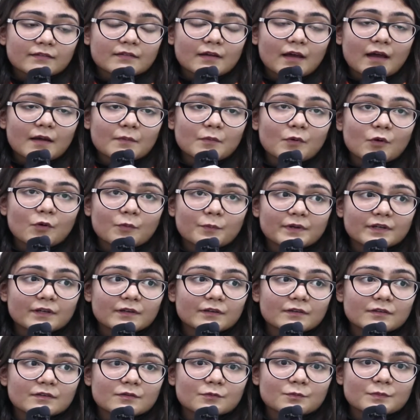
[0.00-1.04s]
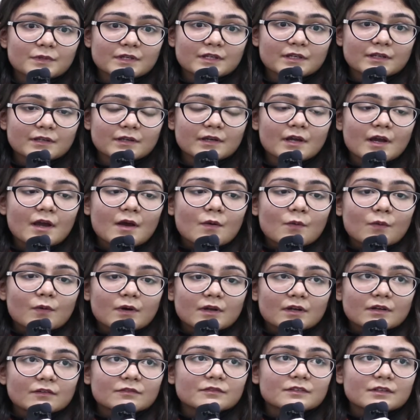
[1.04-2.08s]
am hoping to be
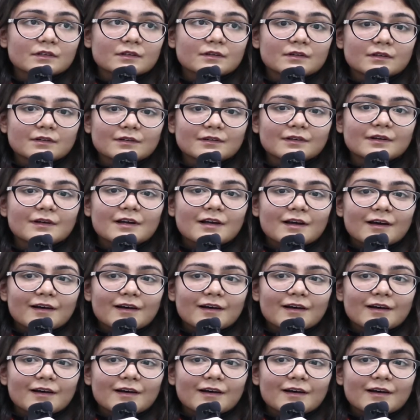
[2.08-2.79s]
one of the